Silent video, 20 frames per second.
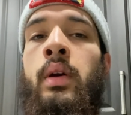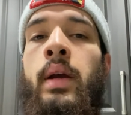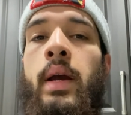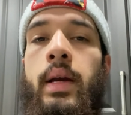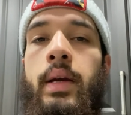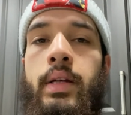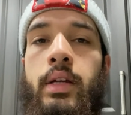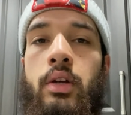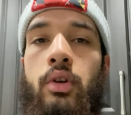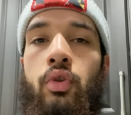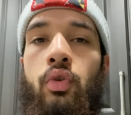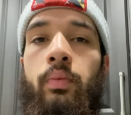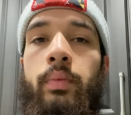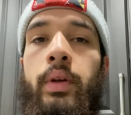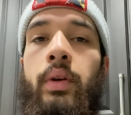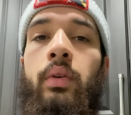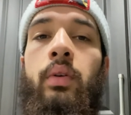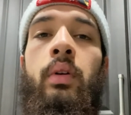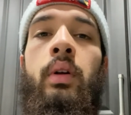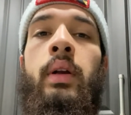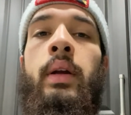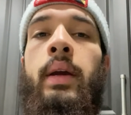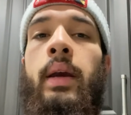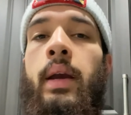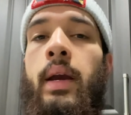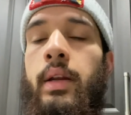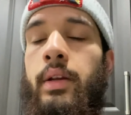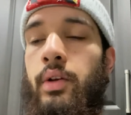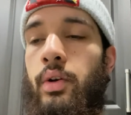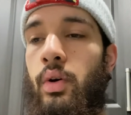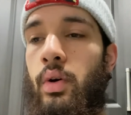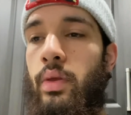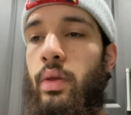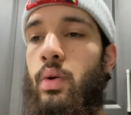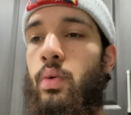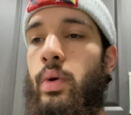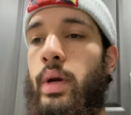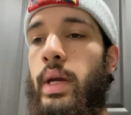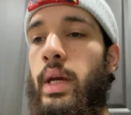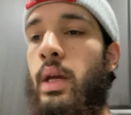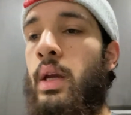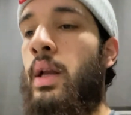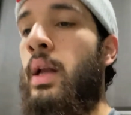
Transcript: and eat your oatmeal, and you're on the way.